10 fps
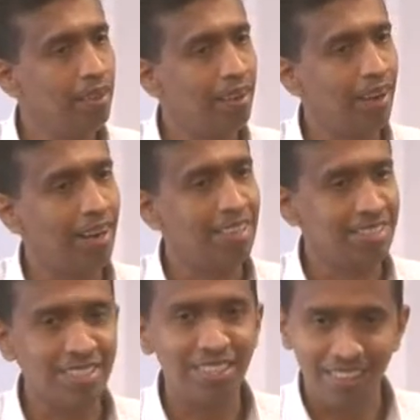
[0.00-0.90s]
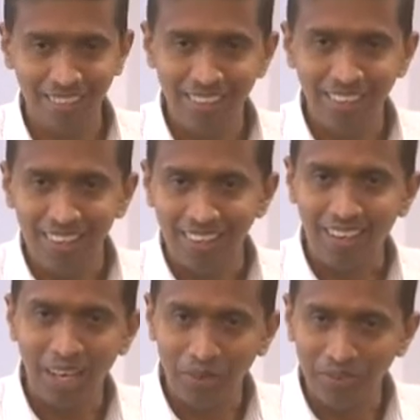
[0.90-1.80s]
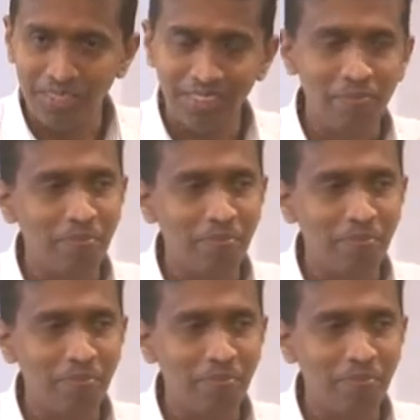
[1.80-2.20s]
and it's a kind of a